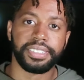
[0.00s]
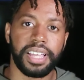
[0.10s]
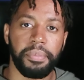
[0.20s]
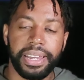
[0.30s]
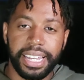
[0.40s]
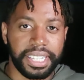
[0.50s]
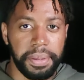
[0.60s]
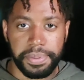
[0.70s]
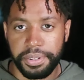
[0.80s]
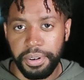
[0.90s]
I mean, the
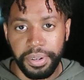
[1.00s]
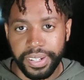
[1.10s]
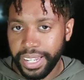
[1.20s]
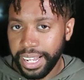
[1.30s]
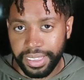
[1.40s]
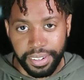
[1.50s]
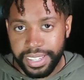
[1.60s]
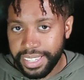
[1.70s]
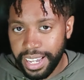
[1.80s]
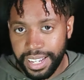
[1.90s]
clips are only like
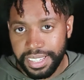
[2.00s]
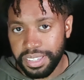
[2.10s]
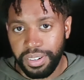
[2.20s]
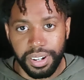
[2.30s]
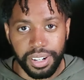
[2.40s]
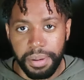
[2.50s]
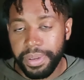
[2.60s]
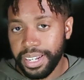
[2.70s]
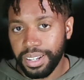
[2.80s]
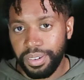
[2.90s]
30 seconds long or a
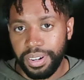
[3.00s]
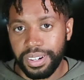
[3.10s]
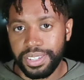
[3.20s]
minute long,